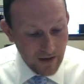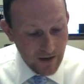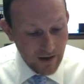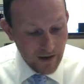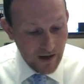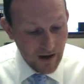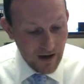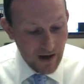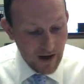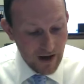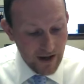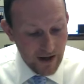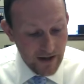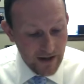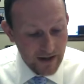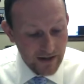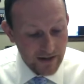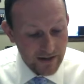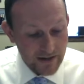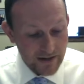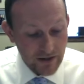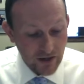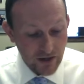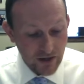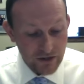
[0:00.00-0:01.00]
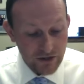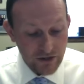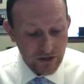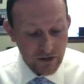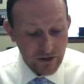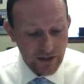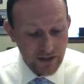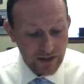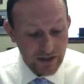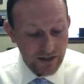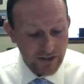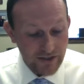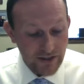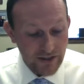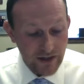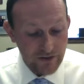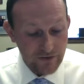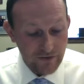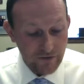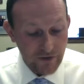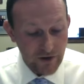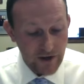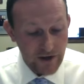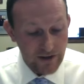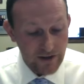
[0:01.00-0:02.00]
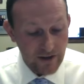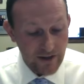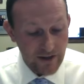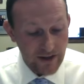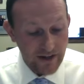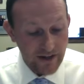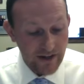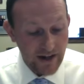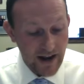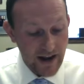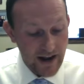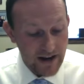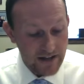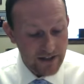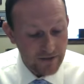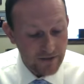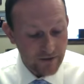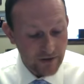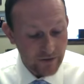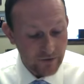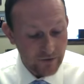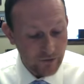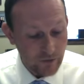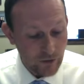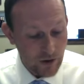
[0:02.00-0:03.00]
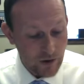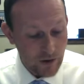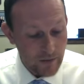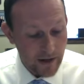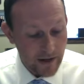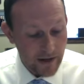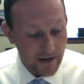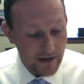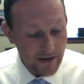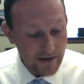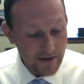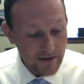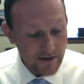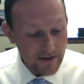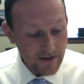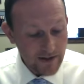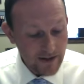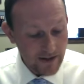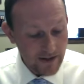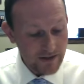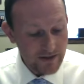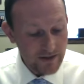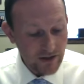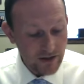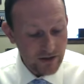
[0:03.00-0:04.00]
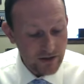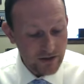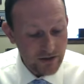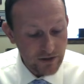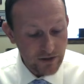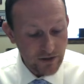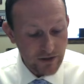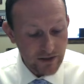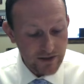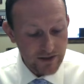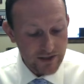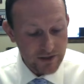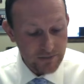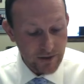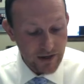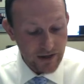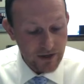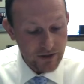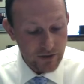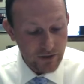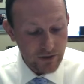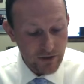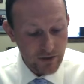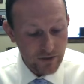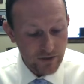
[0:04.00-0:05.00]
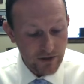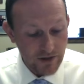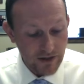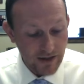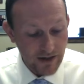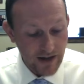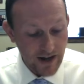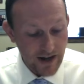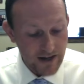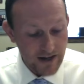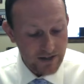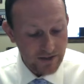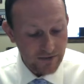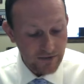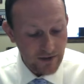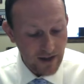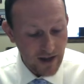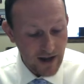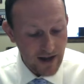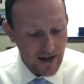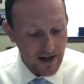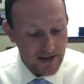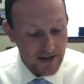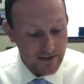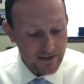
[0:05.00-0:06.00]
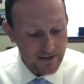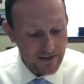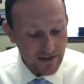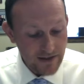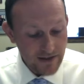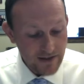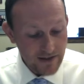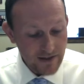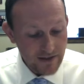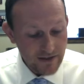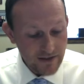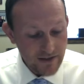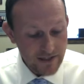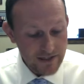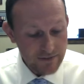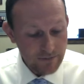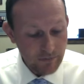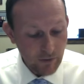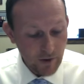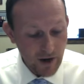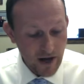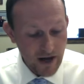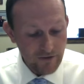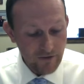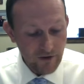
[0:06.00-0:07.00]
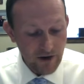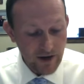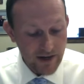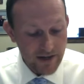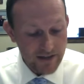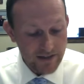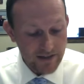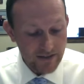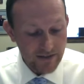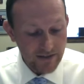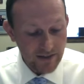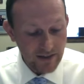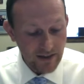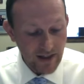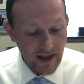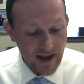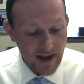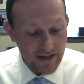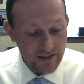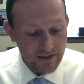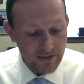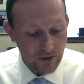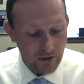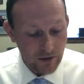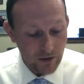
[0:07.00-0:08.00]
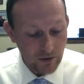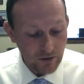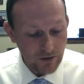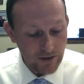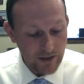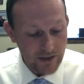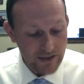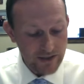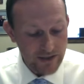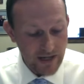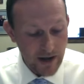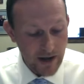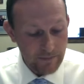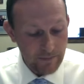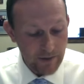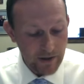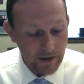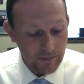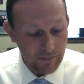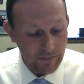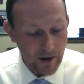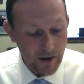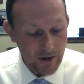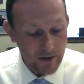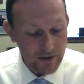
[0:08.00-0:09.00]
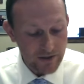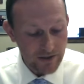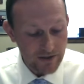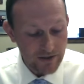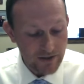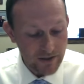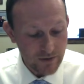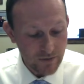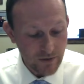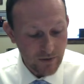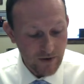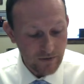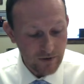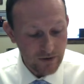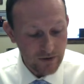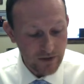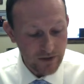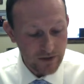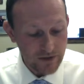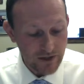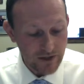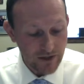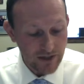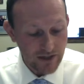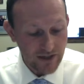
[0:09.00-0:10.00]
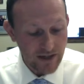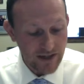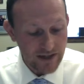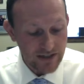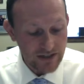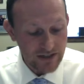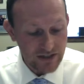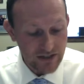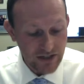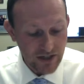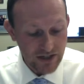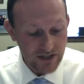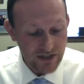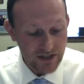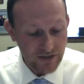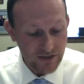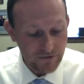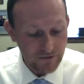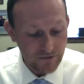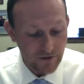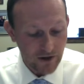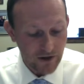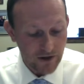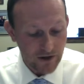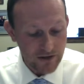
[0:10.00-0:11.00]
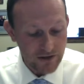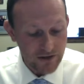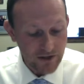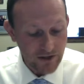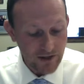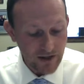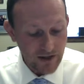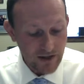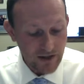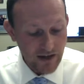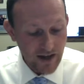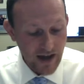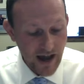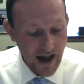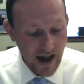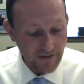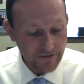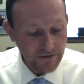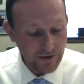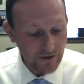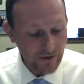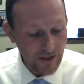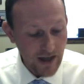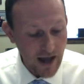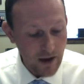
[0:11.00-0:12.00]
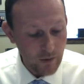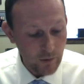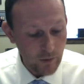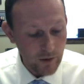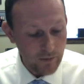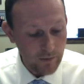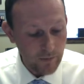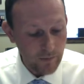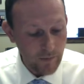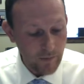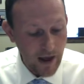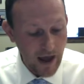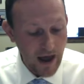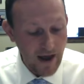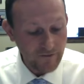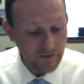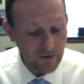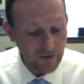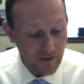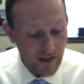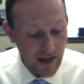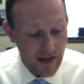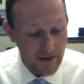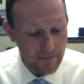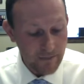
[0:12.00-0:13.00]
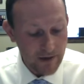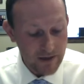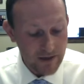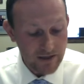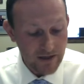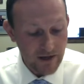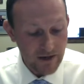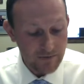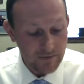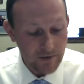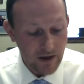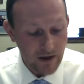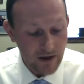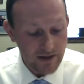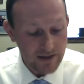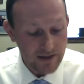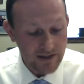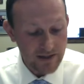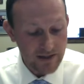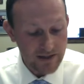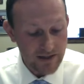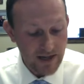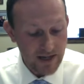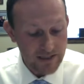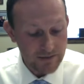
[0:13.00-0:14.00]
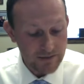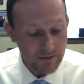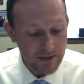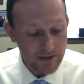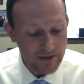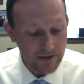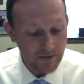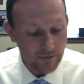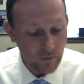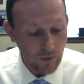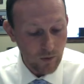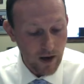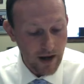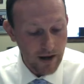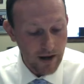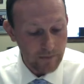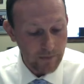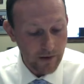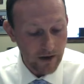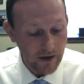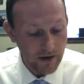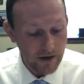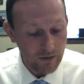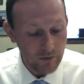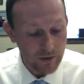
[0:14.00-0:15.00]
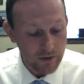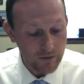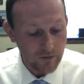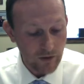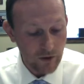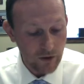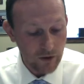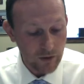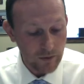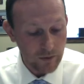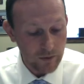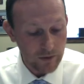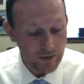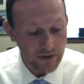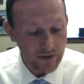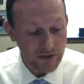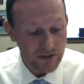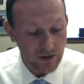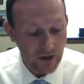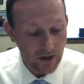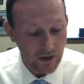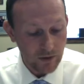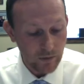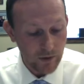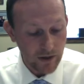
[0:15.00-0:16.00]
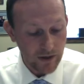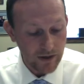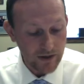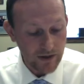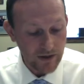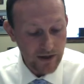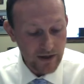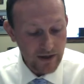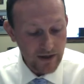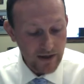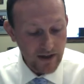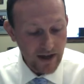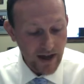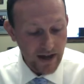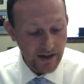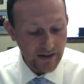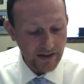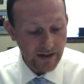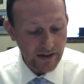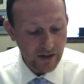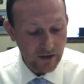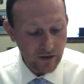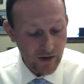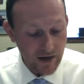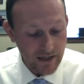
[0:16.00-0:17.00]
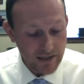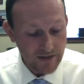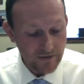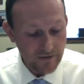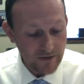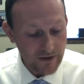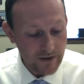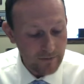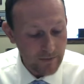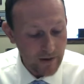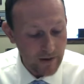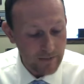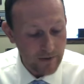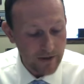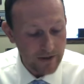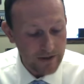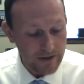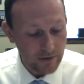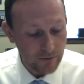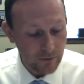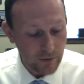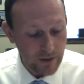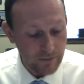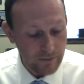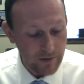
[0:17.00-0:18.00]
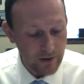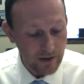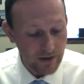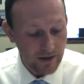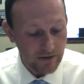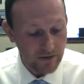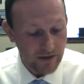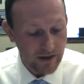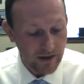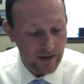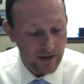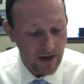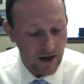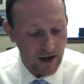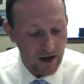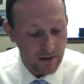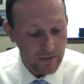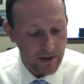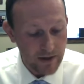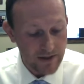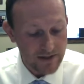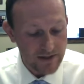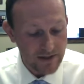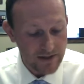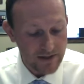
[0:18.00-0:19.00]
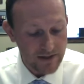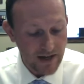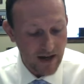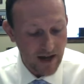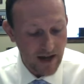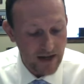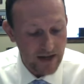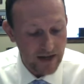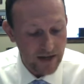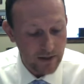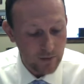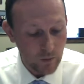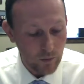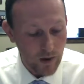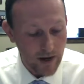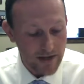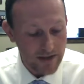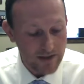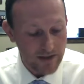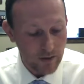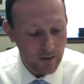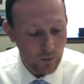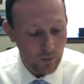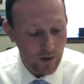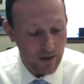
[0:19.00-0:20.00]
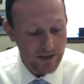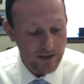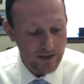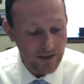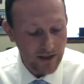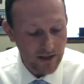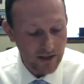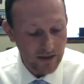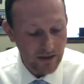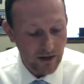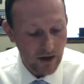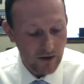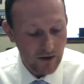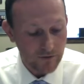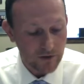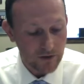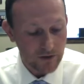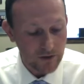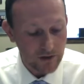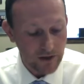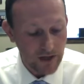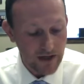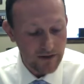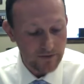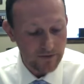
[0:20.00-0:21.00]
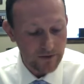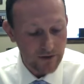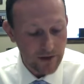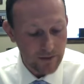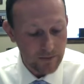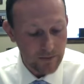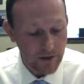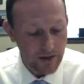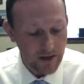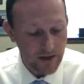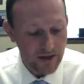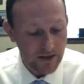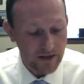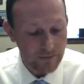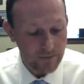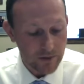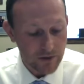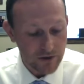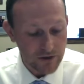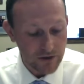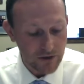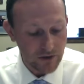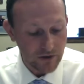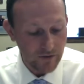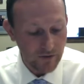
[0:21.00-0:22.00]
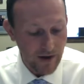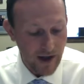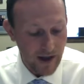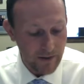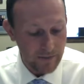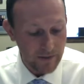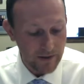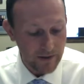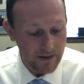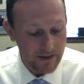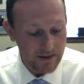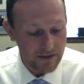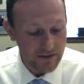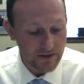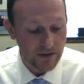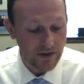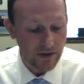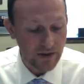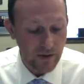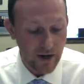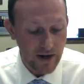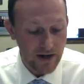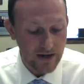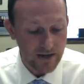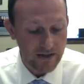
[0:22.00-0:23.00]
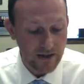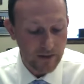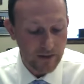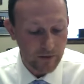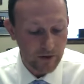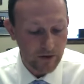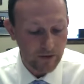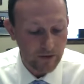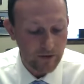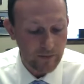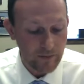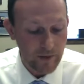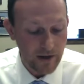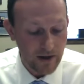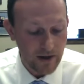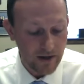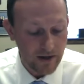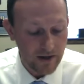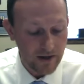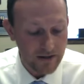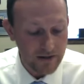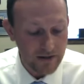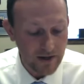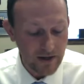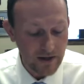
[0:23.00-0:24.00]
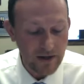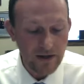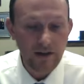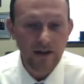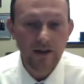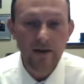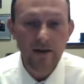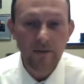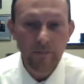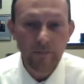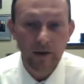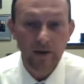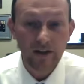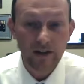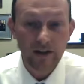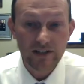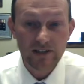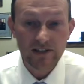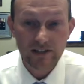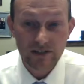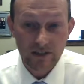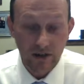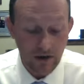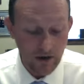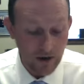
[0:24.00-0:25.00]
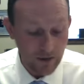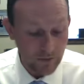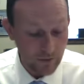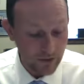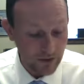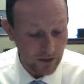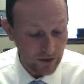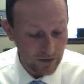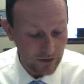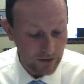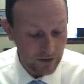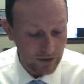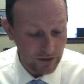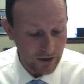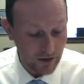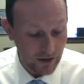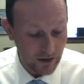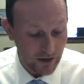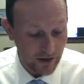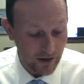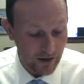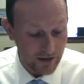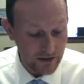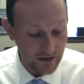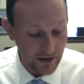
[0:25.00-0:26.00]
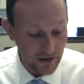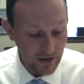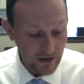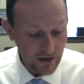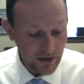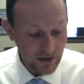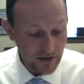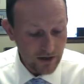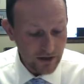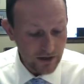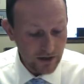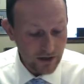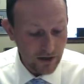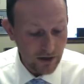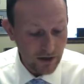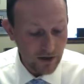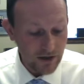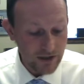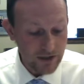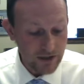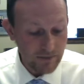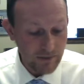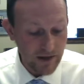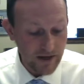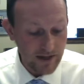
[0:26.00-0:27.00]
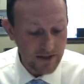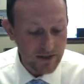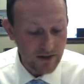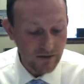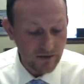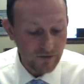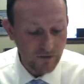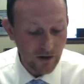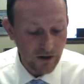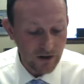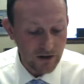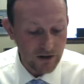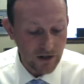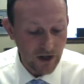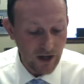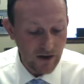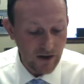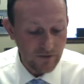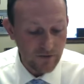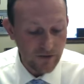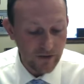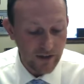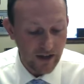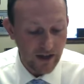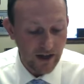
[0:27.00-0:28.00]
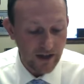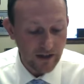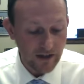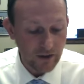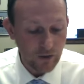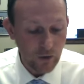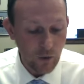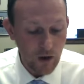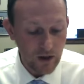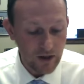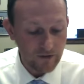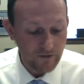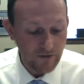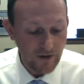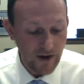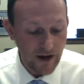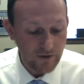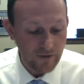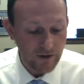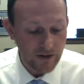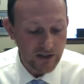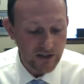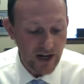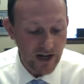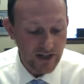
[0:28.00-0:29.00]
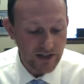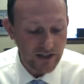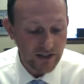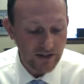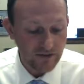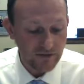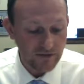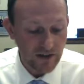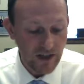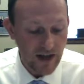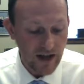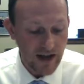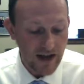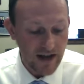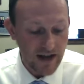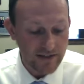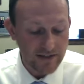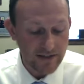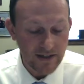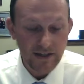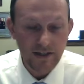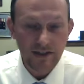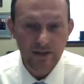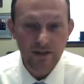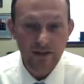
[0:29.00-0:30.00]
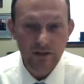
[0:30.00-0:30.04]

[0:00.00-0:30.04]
Uh, it is our duty to think freely in an age of conformity. It is our duty to speak truth in an age of lies. This bravery isn't the last or only step in opposing this revolution. It's just the first. After that, we, after that must come honest assessments of why America was vulnerable to start with, and an aggressive commitment to rebuilding the economy and society in ways that once again offer life, liberty, and the pursuit of happiness to the greatest number of Americans. But let's start with a little courage. Courage means, first off, the unqualified rejection of lies.